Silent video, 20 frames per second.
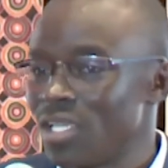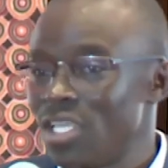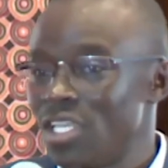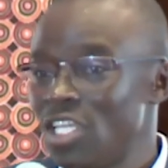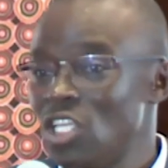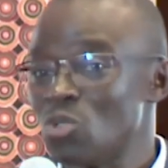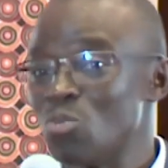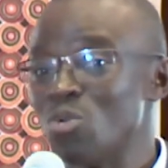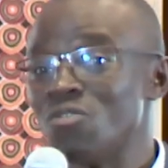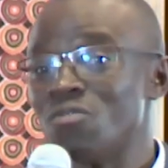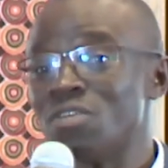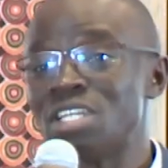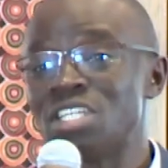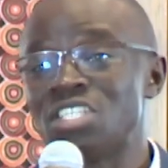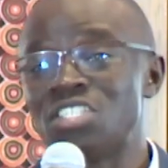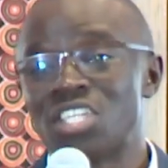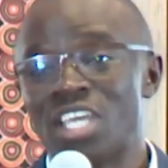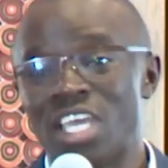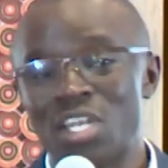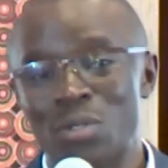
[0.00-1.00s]
need to be very
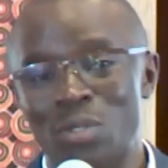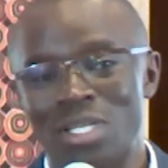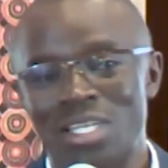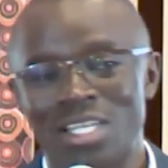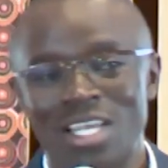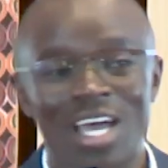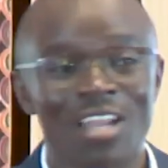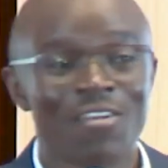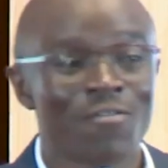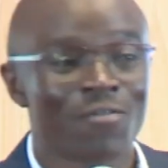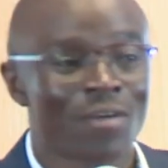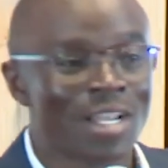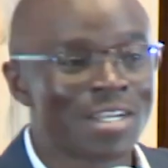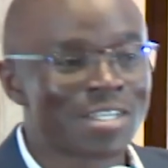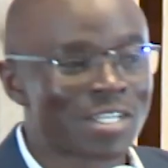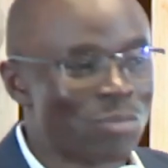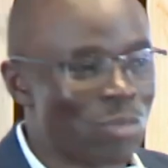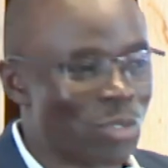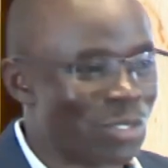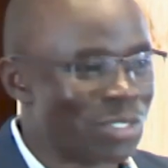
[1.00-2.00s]
genuine and
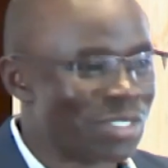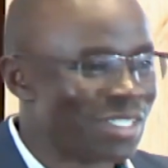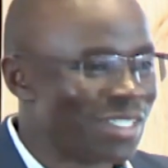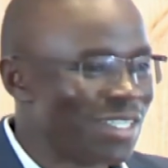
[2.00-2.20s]
vulnerable.